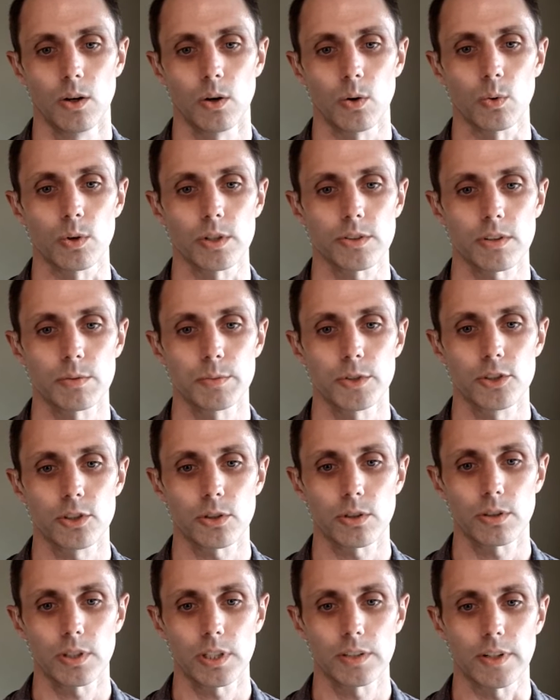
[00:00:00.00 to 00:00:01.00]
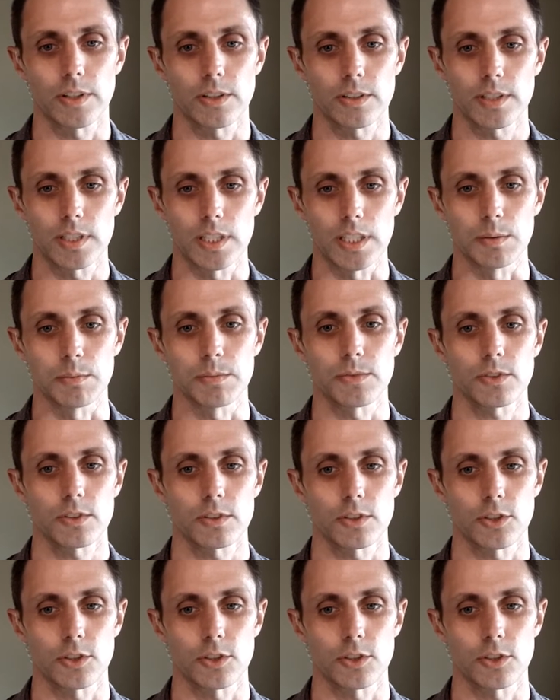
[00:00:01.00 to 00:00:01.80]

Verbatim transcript: Whereas the majority of other teams